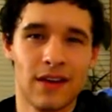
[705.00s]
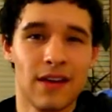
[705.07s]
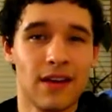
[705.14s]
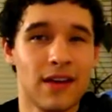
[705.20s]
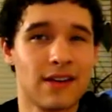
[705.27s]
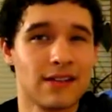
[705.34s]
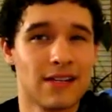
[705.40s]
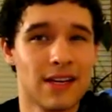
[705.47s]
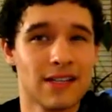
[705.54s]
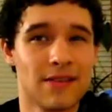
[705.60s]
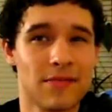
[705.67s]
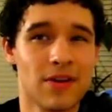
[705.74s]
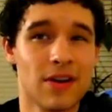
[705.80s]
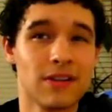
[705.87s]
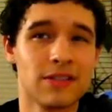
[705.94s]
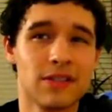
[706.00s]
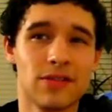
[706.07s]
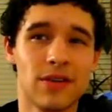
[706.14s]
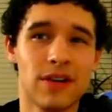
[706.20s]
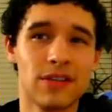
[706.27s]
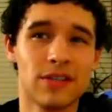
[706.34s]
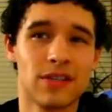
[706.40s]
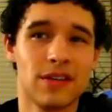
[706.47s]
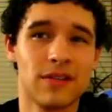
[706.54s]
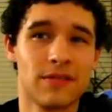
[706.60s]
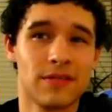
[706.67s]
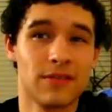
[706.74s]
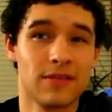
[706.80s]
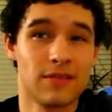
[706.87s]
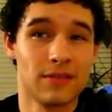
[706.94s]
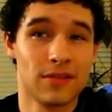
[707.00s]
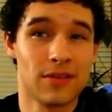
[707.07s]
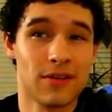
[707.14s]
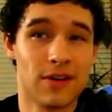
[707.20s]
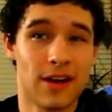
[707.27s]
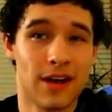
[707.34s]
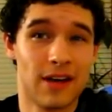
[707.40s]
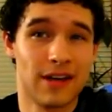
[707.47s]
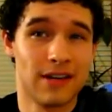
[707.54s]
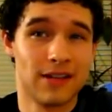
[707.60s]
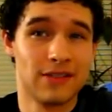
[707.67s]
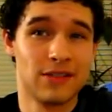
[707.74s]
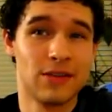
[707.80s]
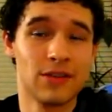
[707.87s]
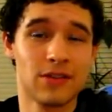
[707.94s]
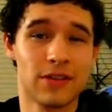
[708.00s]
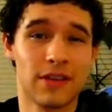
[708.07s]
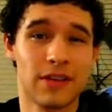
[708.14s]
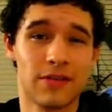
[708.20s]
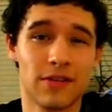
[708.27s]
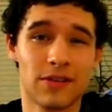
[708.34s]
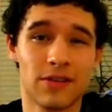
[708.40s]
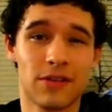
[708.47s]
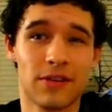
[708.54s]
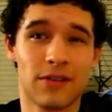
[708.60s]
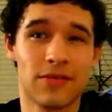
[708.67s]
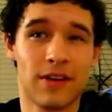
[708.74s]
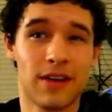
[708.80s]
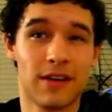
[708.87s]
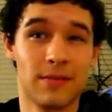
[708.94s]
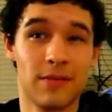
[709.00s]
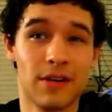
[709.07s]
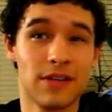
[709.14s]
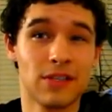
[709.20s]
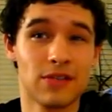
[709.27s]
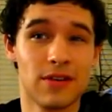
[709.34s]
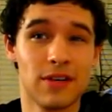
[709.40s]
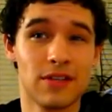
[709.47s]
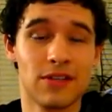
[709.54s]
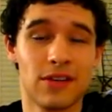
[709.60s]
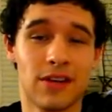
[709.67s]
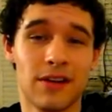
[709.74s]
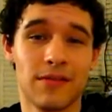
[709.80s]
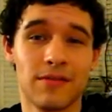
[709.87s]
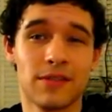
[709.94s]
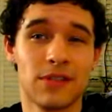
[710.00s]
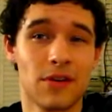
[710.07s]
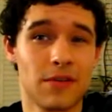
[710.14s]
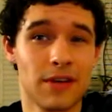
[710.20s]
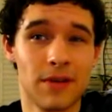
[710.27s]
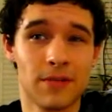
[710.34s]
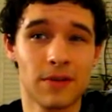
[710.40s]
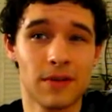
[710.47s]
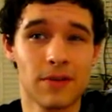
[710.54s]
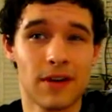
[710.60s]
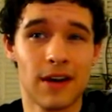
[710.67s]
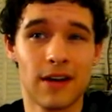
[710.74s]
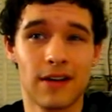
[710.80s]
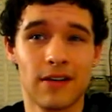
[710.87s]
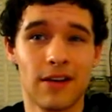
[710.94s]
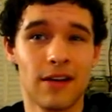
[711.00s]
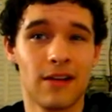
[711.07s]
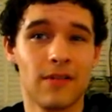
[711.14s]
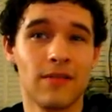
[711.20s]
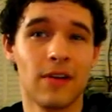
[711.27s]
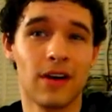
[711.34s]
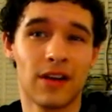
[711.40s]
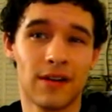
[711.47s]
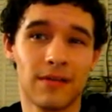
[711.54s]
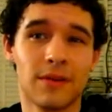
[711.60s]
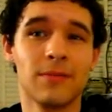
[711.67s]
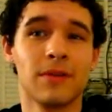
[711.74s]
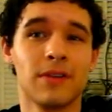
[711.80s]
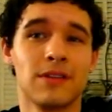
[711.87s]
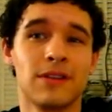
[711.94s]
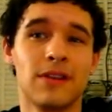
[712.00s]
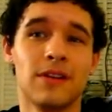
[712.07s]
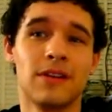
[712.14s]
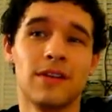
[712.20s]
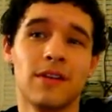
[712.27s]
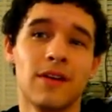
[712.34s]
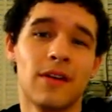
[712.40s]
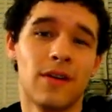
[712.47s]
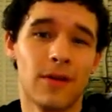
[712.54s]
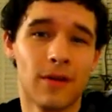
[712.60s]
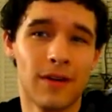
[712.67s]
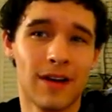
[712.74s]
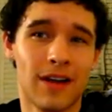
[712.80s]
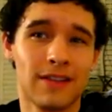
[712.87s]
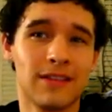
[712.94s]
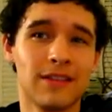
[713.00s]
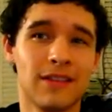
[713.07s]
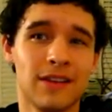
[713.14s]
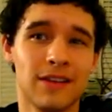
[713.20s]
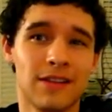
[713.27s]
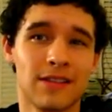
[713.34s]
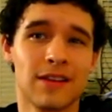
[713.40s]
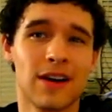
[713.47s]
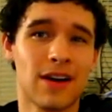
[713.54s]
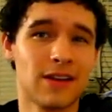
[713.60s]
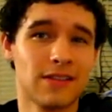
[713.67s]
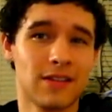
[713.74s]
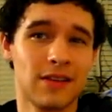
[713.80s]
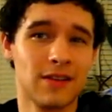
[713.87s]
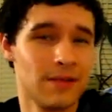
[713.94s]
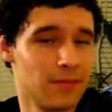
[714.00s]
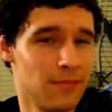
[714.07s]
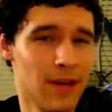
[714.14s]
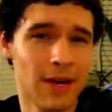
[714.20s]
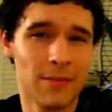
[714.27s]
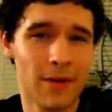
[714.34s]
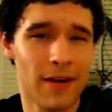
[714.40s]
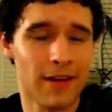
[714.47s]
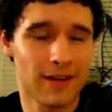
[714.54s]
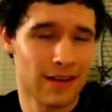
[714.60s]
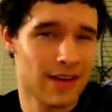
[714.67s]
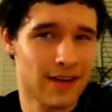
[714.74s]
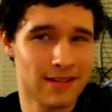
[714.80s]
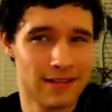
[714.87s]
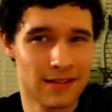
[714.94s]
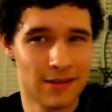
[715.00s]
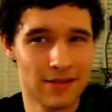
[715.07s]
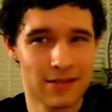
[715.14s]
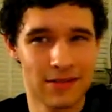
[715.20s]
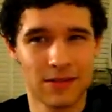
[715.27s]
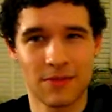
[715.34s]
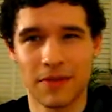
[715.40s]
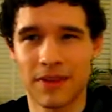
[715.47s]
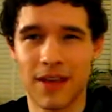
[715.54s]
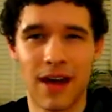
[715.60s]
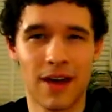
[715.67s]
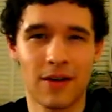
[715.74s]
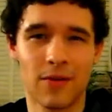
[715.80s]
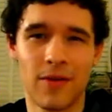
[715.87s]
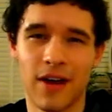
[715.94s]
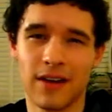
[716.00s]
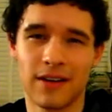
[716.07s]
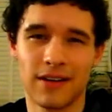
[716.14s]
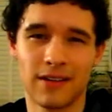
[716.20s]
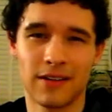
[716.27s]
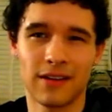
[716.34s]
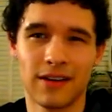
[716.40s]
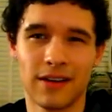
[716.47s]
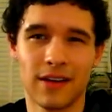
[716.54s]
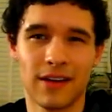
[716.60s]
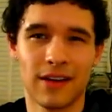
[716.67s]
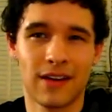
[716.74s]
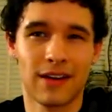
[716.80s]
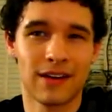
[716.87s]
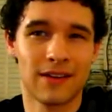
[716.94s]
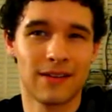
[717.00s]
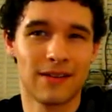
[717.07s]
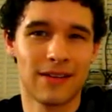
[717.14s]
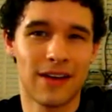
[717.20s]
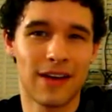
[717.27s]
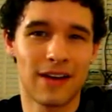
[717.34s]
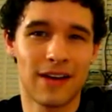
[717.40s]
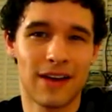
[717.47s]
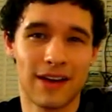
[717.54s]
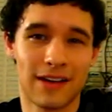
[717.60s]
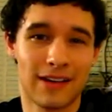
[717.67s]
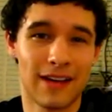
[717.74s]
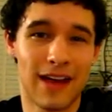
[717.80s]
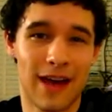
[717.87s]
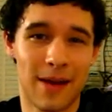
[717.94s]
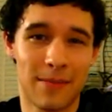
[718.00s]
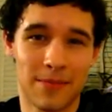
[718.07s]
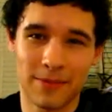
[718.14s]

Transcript: Excessive concentration of chloride is usually the result of administration of sodium chloride, volume depletion, or entities causing metabolic acidosis without a widened anion gap.